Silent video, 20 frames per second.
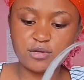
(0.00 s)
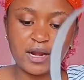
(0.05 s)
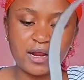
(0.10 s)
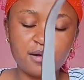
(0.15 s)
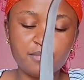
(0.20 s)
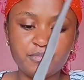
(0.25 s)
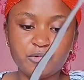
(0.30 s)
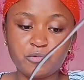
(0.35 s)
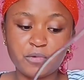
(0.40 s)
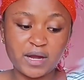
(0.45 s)
one
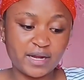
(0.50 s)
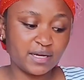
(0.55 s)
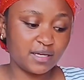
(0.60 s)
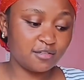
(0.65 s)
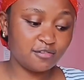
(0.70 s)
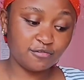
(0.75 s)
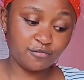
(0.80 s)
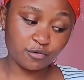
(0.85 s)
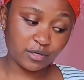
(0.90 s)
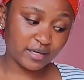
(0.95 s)
I'll be wearing
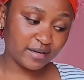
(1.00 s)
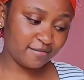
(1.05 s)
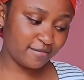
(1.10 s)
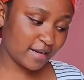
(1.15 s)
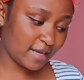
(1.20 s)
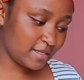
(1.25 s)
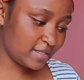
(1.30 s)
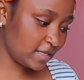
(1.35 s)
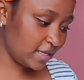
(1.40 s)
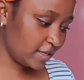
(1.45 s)
forever
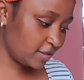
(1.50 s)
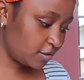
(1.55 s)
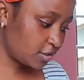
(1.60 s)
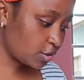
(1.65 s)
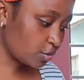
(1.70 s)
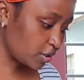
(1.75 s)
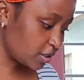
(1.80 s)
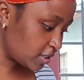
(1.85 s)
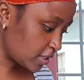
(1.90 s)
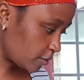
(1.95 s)
until I
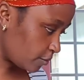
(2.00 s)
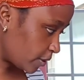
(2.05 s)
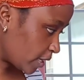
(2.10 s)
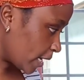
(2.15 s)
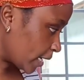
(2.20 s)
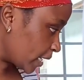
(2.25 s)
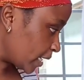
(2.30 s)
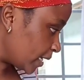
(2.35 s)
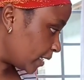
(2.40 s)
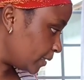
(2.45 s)
throw it away
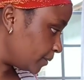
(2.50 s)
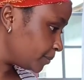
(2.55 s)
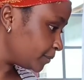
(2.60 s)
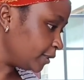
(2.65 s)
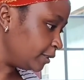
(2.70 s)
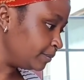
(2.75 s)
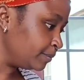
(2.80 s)
again.